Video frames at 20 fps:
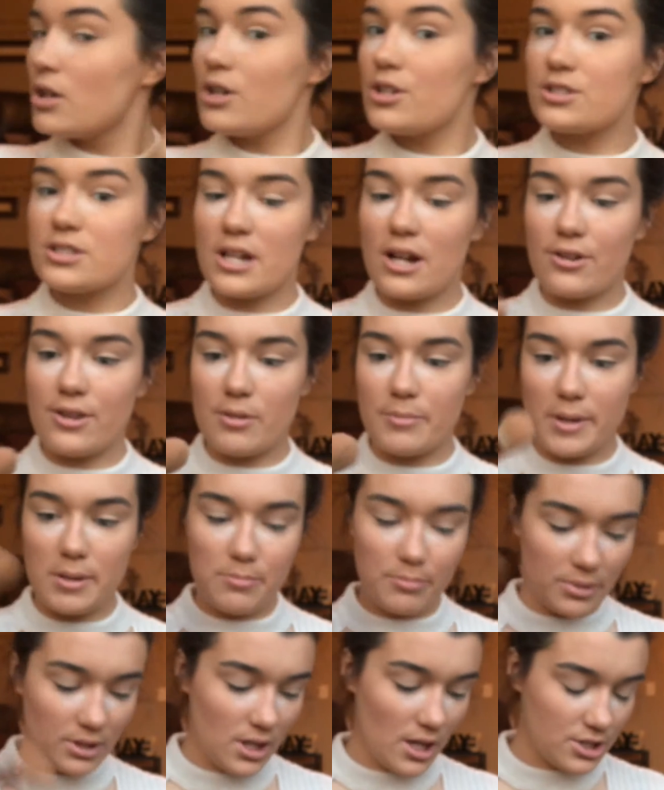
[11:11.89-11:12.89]
So now that my
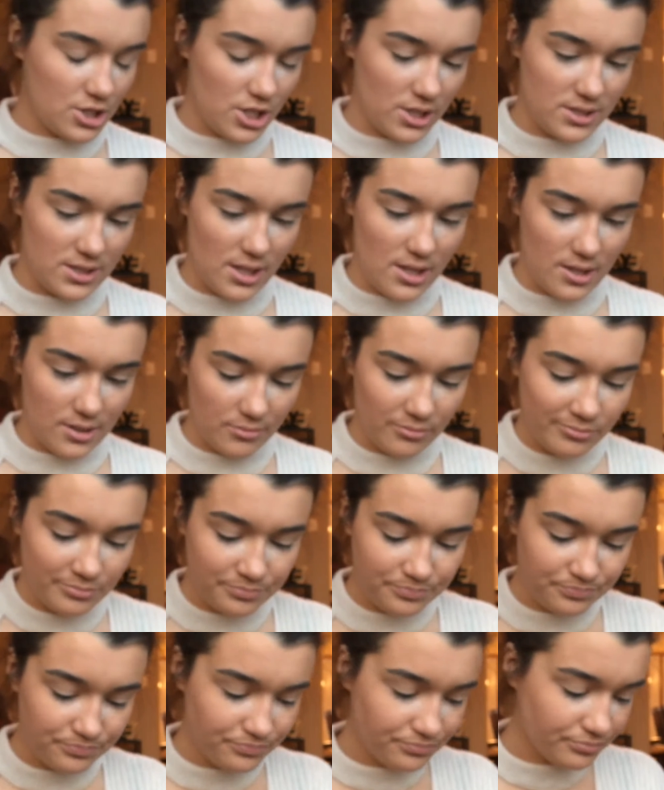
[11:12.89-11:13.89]
blush is on,
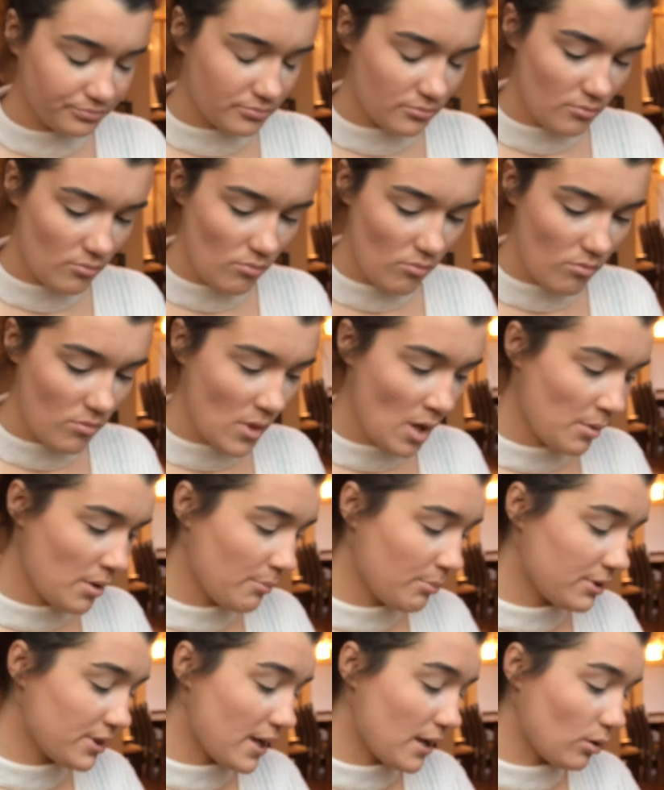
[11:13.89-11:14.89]
I'm
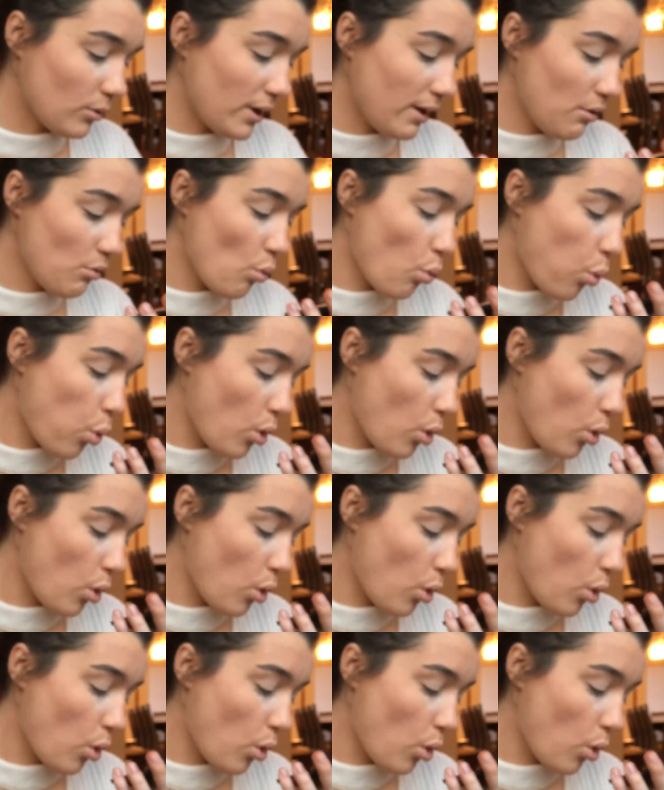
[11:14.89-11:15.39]
gonna put that away.